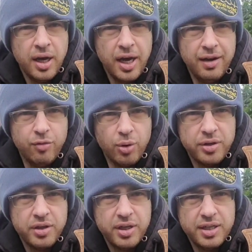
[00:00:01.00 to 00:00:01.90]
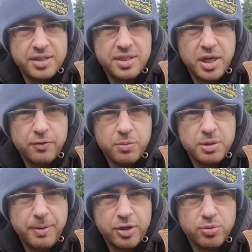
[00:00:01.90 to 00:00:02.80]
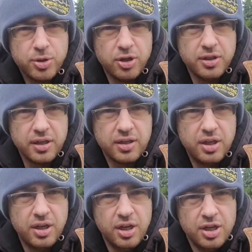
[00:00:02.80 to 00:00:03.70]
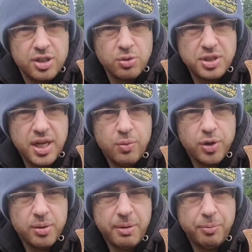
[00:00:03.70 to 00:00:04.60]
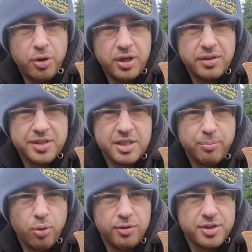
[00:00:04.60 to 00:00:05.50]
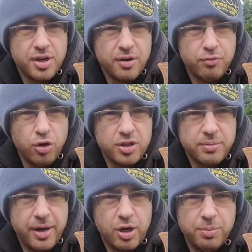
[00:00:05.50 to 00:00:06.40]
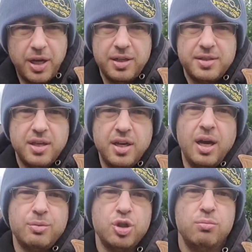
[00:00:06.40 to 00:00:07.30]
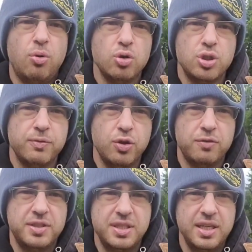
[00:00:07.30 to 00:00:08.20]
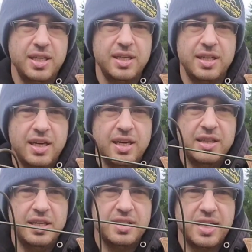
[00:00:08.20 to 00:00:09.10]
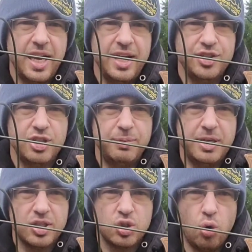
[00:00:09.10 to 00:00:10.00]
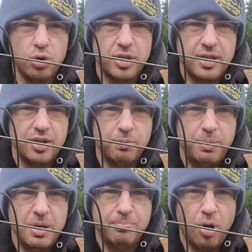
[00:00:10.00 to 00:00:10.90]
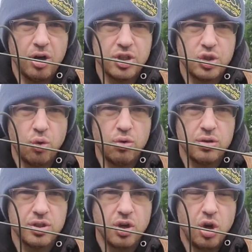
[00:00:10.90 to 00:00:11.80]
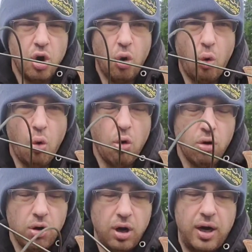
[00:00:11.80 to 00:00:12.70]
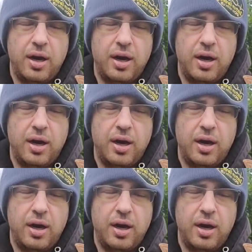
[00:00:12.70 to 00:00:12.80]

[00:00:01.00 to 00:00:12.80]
Hey everyone, it's Theo from Spectrum Gardening. So today we're going to be putting in the supports for our tomato plants. I'm sure most of you have seen these cages being sold in either big box stores or